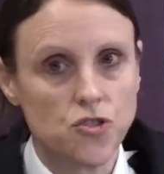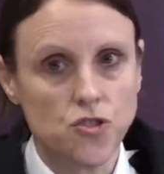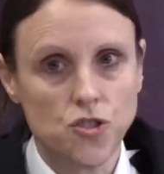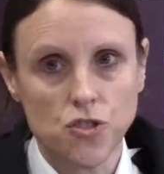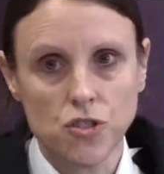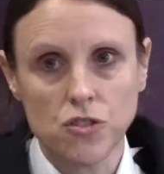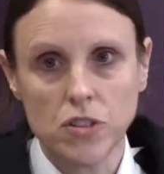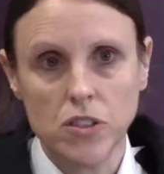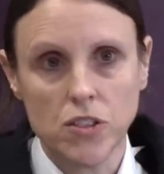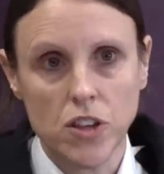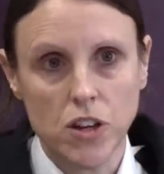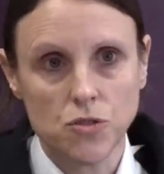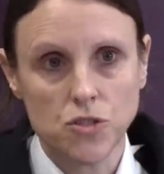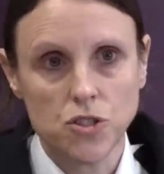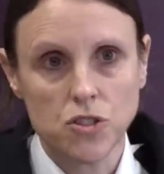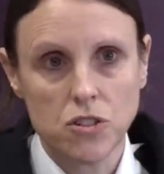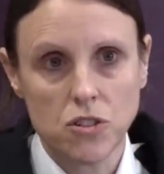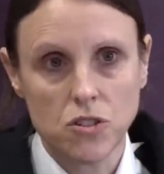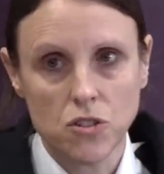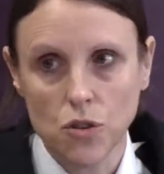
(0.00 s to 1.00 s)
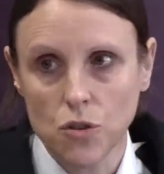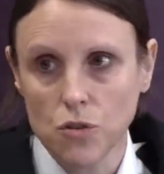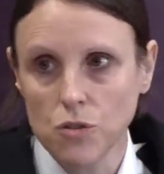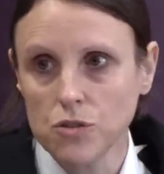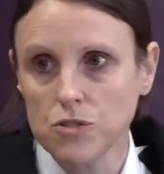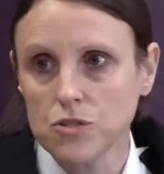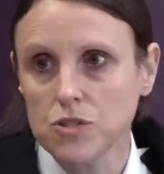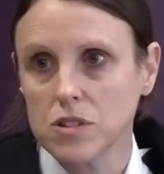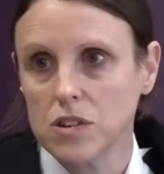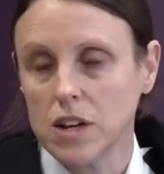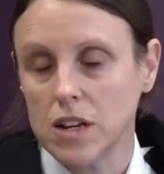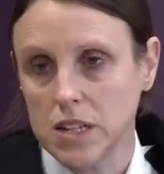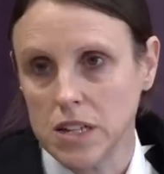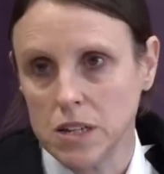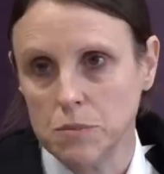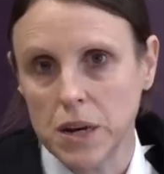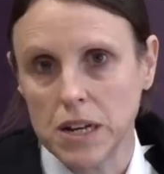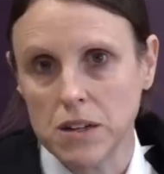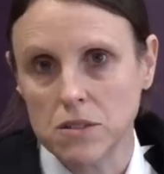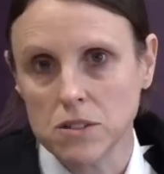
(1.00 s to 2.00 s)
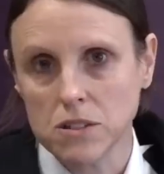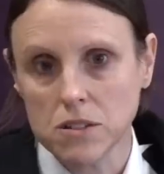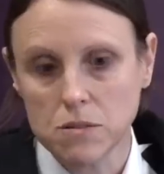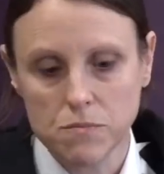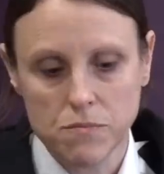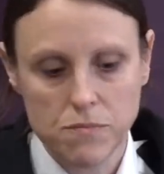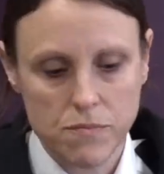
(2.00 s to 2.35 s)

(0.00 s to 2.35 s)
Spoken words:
during those calls and emails.